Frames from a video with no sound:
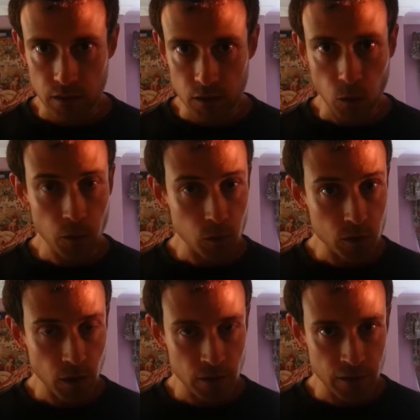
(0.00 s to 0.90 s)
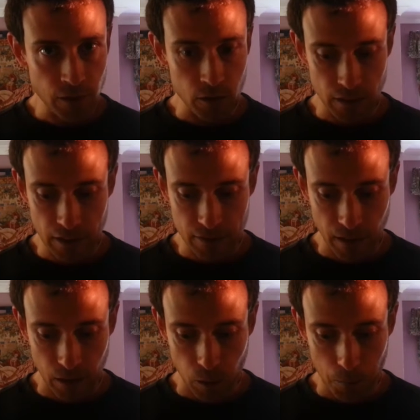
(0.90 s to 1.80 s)
Not that alternative vote is
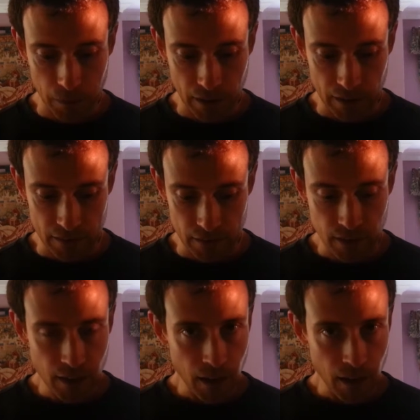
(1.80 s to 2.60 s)
that complicated,